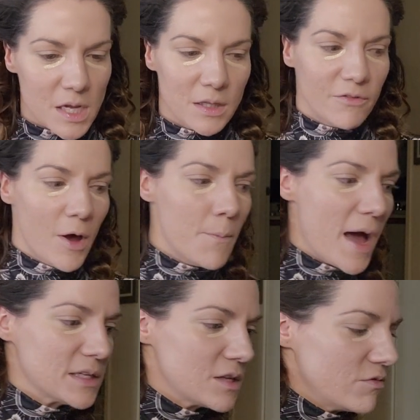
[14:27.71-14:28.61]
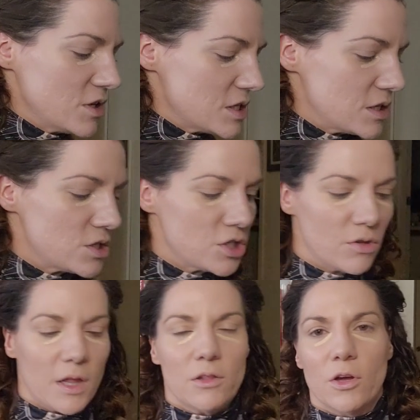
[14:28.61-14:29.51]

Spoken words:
I love how massive this is too. Like,